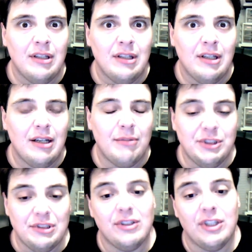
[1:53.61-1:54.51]
But
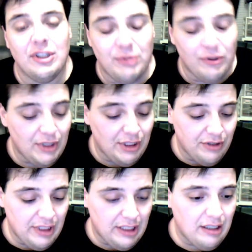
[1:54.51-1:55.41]
you still get the protein you
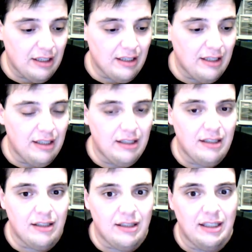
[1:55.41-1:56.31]
need.
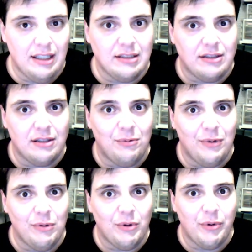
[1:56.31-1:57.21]
It gets to the
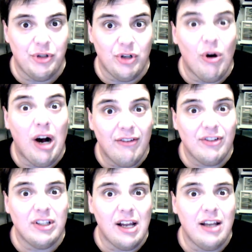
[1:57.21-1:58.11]
point where when you go off
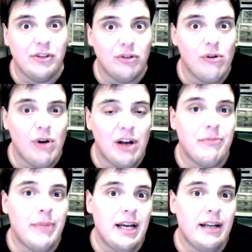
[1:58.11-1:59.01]
the diet, you go off
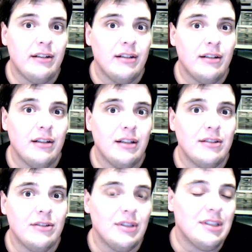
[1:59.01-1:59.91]
bad. And
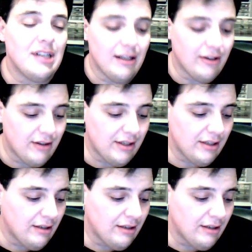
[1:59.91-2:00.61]
so it's not healthy.